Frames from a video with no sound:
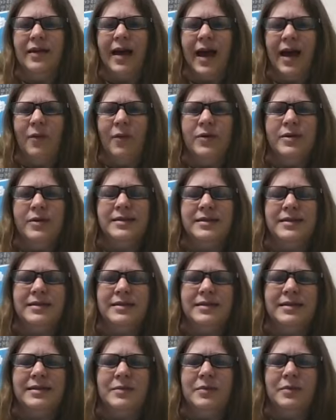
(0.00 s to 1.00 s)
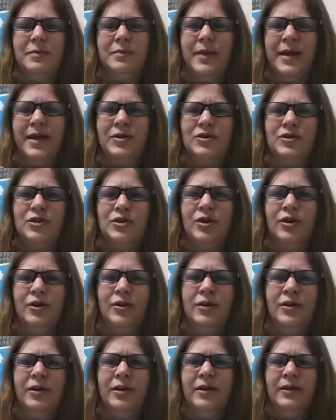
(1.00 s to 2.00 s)
I would make
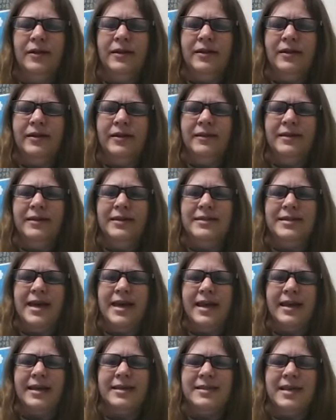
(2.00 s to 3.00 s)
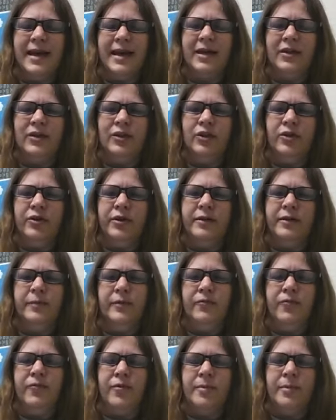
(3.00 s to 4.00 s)
sure you take a second look
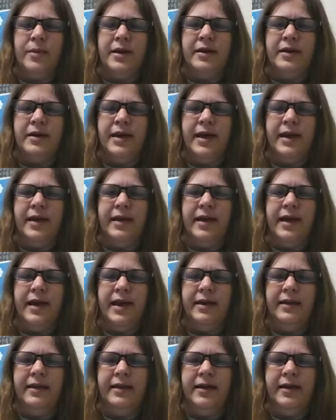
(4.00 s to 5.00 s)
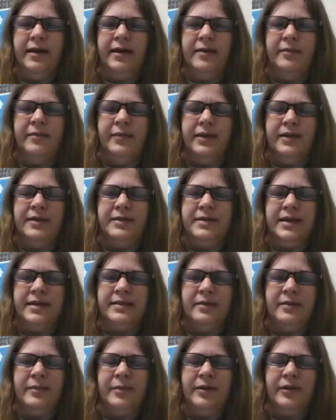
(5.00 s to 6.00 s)
before Monday at
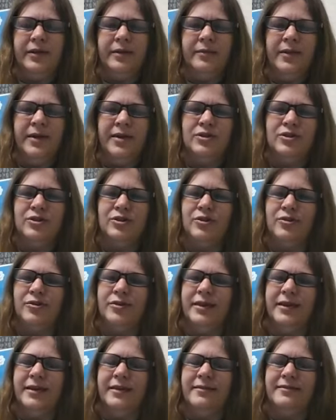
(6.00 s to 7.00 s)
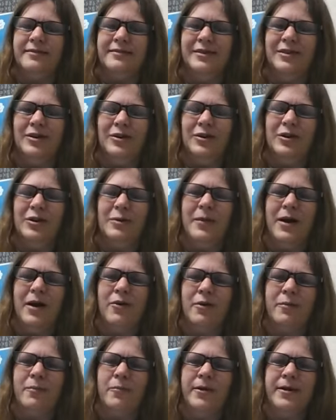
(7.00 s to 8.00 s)
accessibility. Make sure that, you know, your
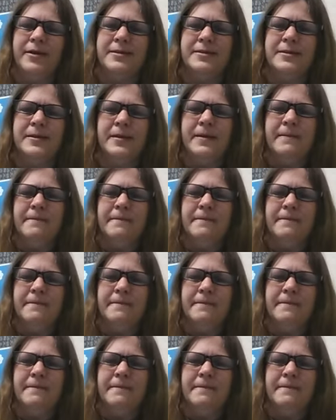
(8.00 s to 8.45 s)
PowerPoints